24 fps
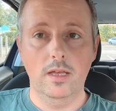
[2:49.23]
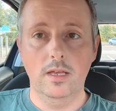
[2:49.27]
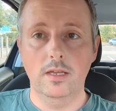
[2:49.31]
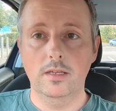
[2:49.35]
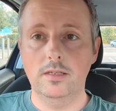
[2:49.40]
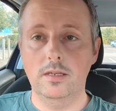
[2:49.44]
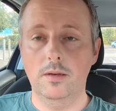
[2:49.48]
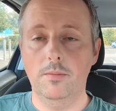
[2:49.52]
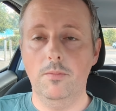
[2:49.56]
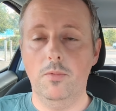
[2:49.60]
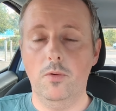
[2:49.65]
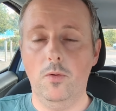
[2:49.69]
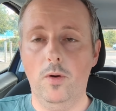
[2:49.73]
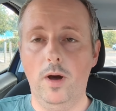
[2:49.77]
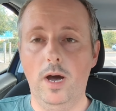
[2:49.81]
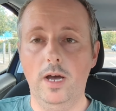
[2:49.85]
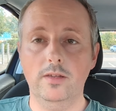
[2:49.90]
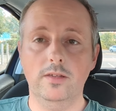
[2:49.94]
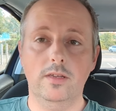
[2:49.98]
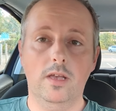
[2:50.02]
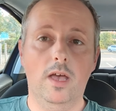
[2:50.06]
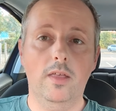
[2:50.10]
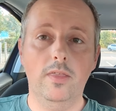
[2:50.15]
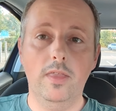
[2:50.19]
Simple
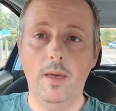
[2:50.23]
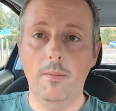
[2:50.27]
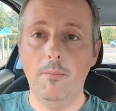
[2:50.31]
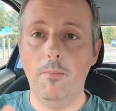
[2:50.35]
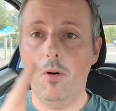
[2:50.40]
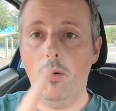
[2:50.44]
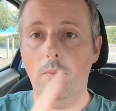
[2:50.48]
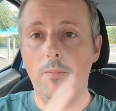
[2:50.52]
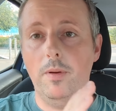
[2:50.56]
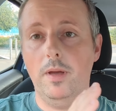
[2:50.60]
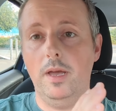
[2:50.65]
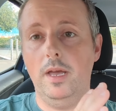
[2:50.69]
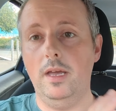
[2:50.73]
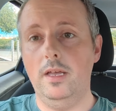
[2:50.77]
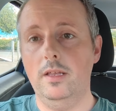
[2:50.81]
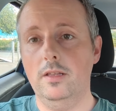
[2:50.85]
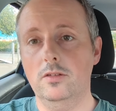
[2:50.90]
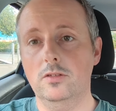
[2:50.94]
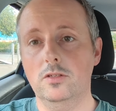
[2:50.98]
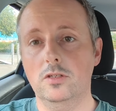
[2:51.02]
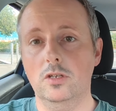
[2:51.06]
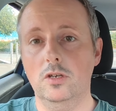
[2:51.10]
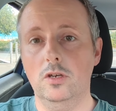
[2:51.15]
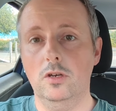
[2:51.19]
as. And then pop it
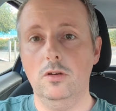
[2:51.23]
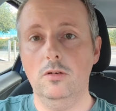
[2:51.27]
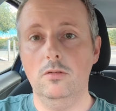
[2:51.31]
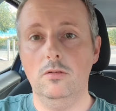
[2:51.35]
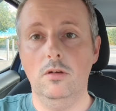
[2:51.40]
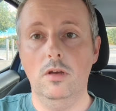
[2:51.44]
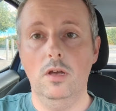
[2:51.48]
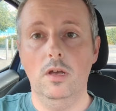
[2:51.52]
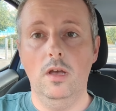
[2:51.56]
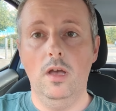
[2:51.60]
into